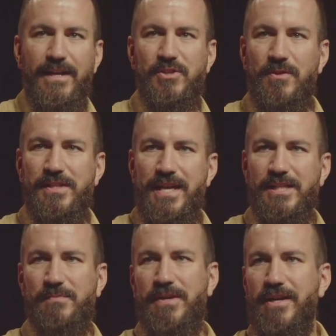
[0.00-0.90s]
and so as they
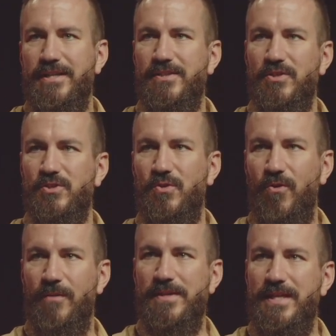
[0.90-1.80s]
experience the
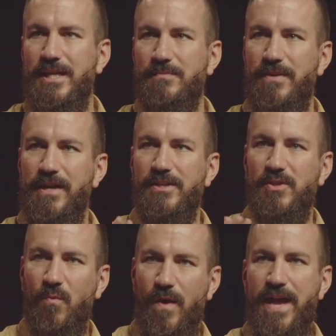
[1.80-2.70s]
storm as they experience
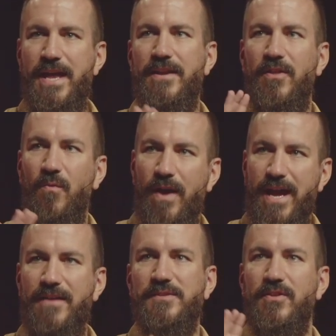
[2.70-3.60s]
the wind and the
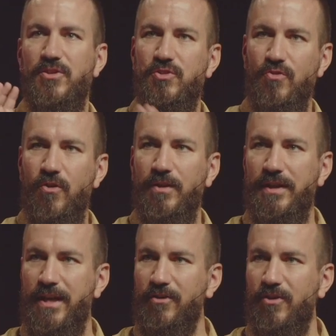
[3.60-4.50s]
waves and the struggle
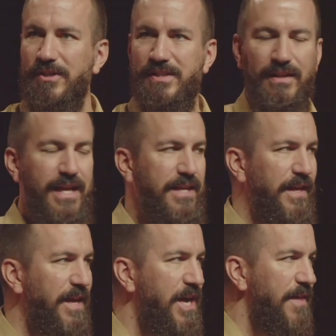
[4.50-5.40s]
to get across the lake
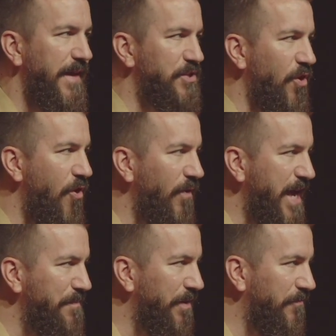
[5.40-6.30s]
that, that it's all
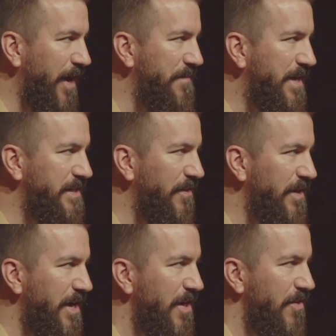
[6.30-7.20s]
amplified because
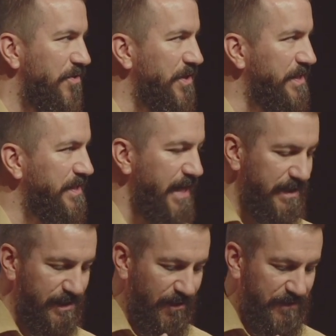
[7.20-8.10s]
it, there's a
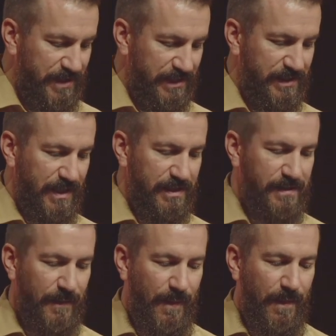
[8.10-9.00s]
sense of distance